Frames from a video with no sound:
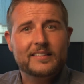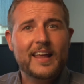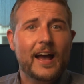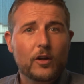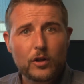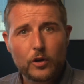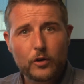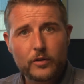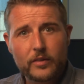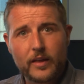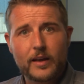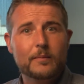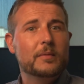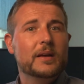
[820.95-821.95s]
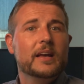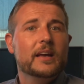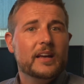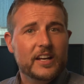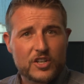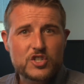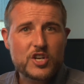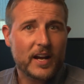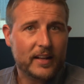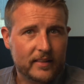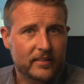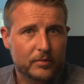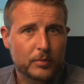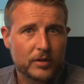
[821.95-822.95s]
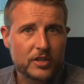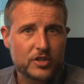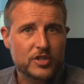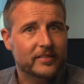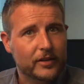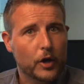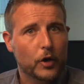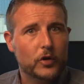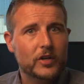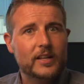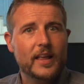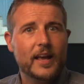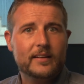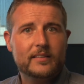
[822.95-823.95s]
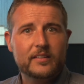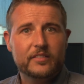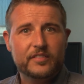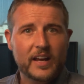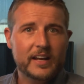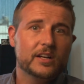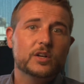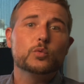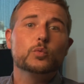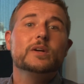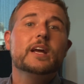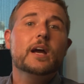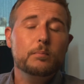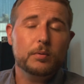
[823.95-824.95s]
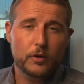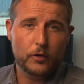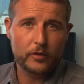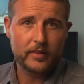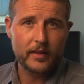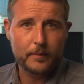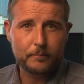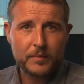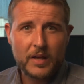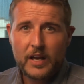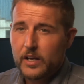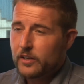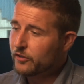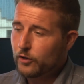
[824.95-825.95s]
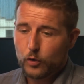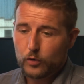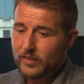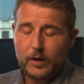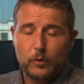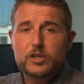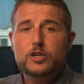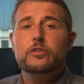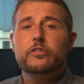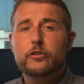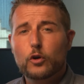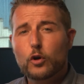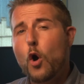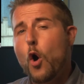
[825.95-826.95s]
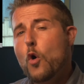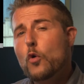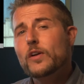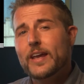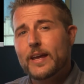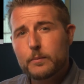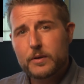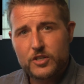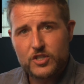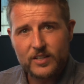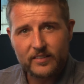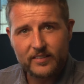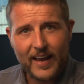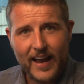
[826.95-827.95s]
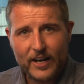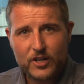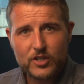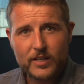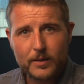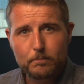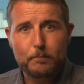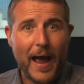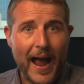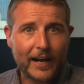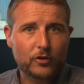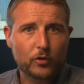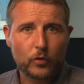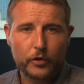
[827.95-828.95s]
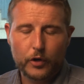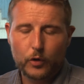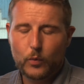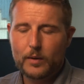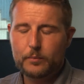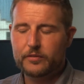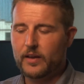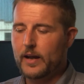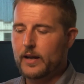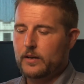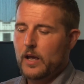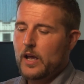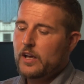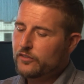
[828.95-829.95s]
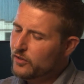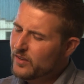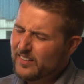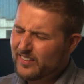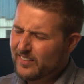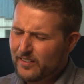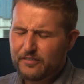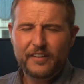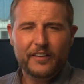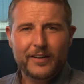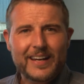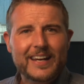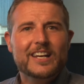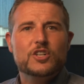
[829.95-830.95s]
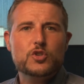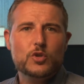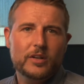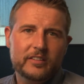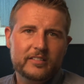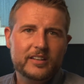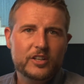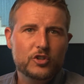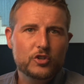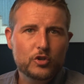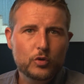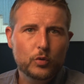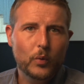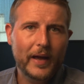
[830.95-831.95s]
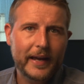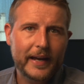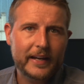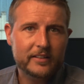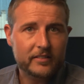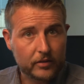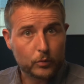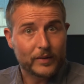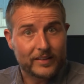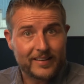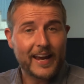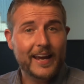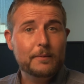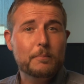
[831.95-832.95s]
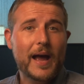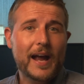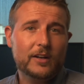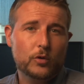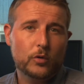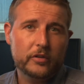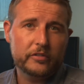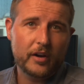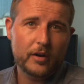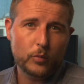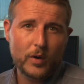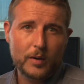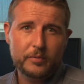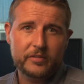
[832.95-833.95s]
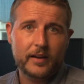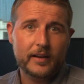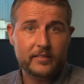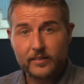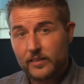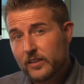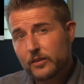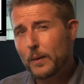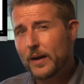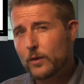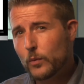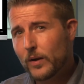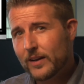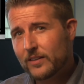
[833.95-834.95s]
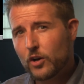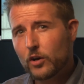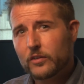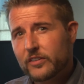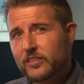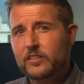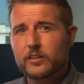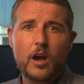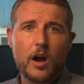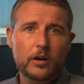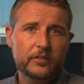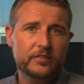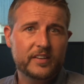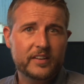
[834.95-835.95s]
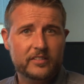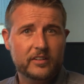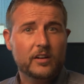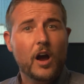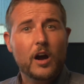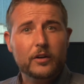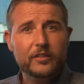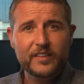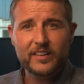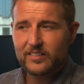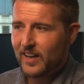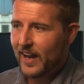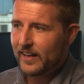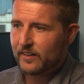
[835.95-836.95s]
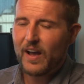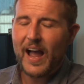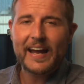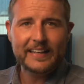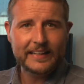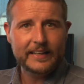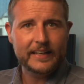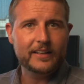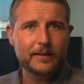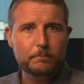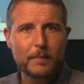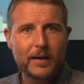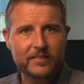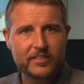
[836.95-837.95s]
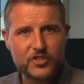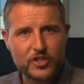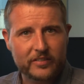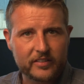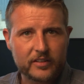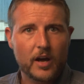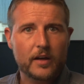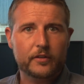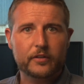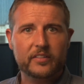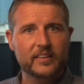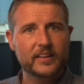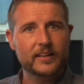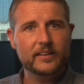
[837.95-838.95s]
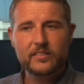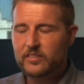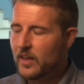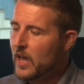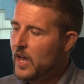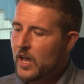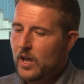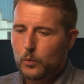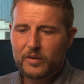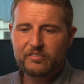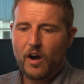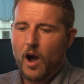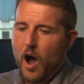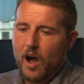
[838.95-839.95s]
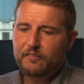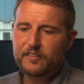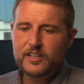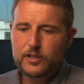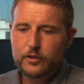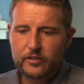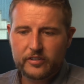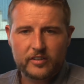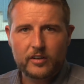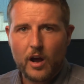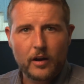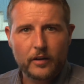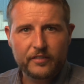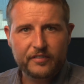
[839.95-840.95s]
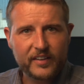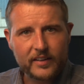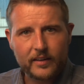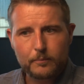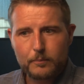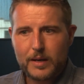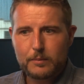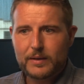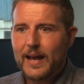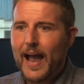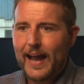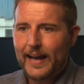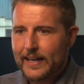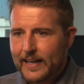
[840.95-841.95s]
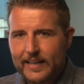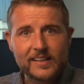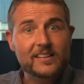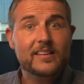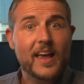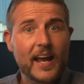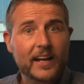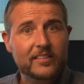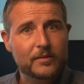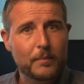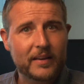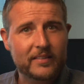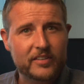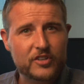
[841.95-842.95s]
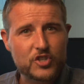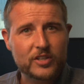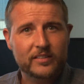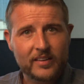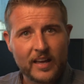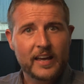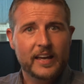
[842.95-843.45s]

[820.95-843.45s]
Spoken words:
download them, inject this malicious code in the EXIF data, and re-upload them. So they would use your own images to actually backdoor your website. So this is a very interesting new way to retain backdoors on websites. And this, by the way, is called stenography. Stenography is kind of hiding hidden messages and other things. We've often used stenography to maybe hide hidden text messages